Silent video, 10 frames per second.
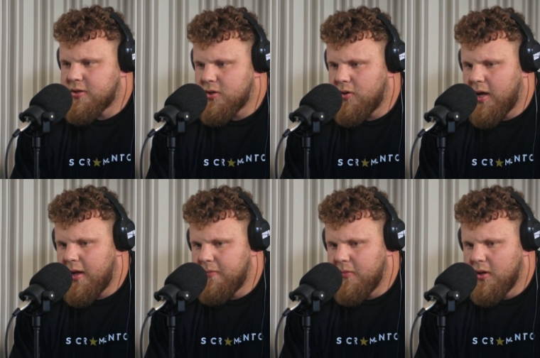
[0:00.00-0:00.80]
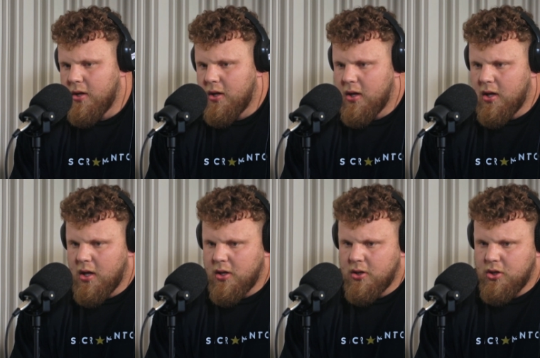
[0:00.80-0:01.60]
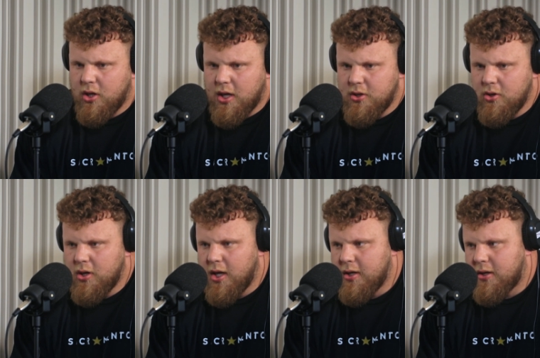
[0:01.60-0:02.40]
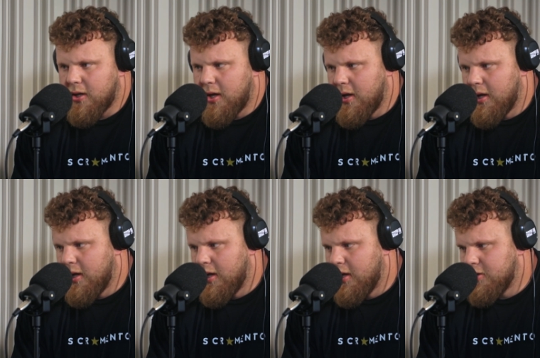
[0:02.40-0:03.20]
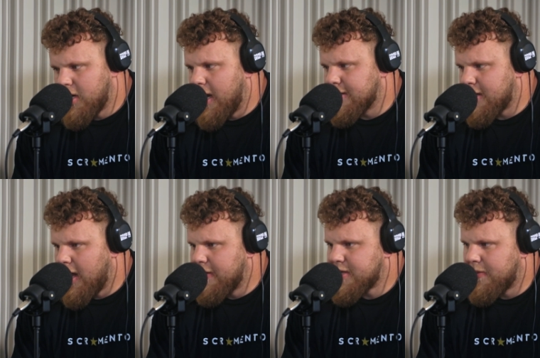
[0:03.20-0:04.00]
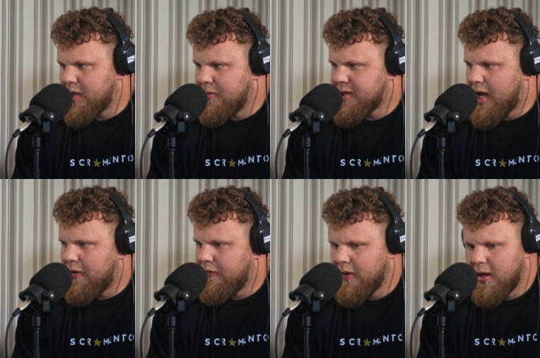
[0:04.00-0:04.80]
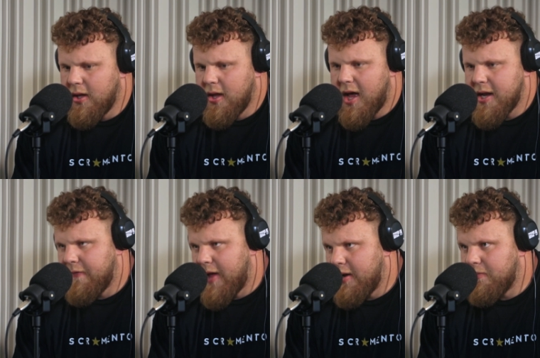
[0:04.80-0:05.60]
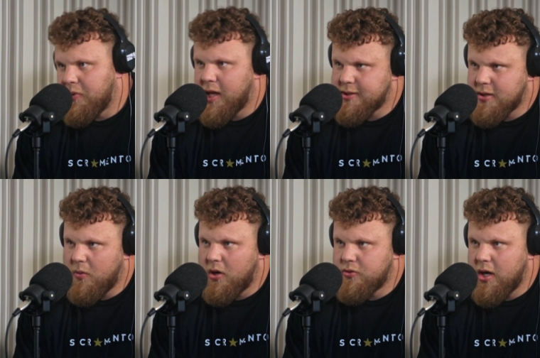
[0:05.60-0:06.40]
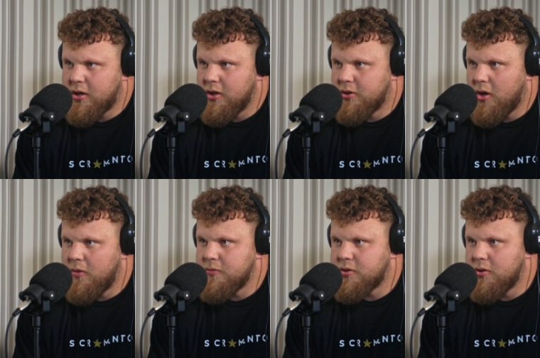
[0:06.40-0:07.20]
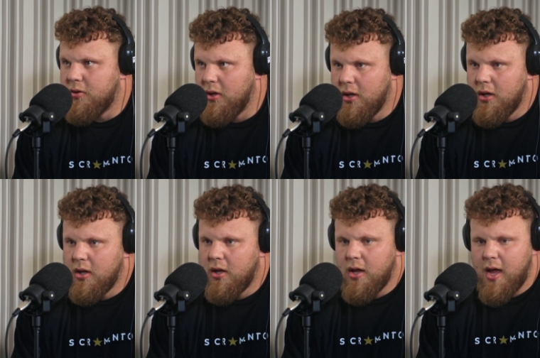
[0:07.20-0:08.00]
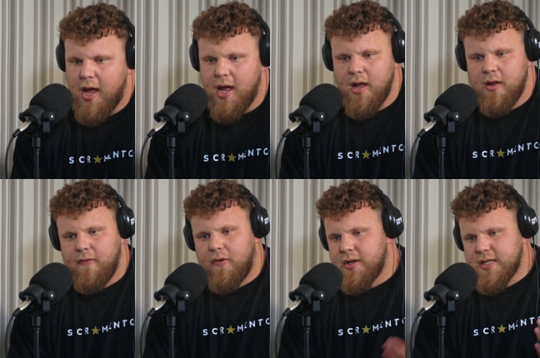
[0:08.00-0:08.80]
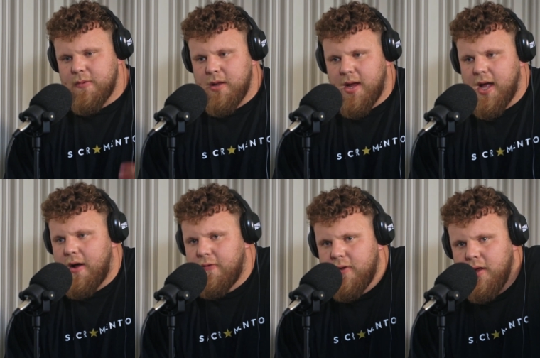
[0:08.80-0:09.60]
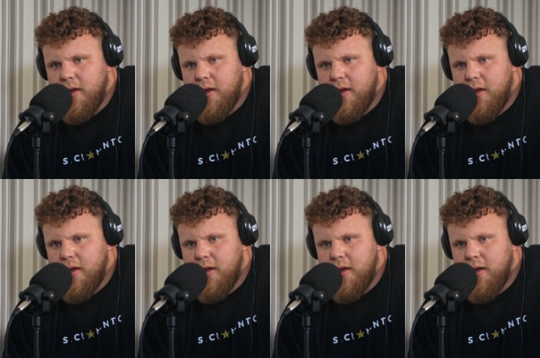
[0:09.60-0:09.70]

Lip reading: So you can do like Giants Live sometimes have an event plus the world record on top. So for example, they might have